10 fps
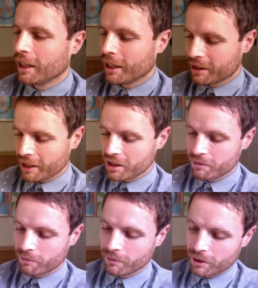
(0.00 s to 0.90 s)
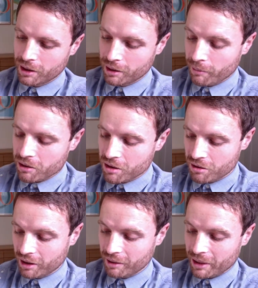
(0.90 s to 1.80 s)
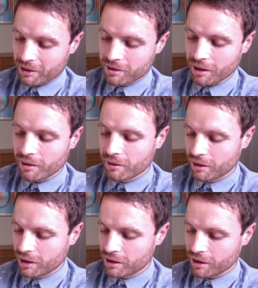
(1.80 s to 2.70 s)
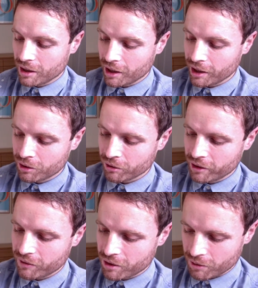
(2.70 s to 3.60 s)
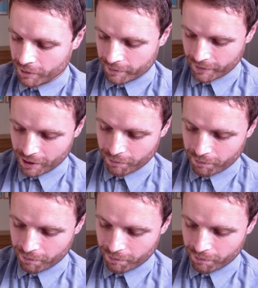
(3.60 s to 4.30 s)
it's actually the most interesting thing about it is that it sort of gives you it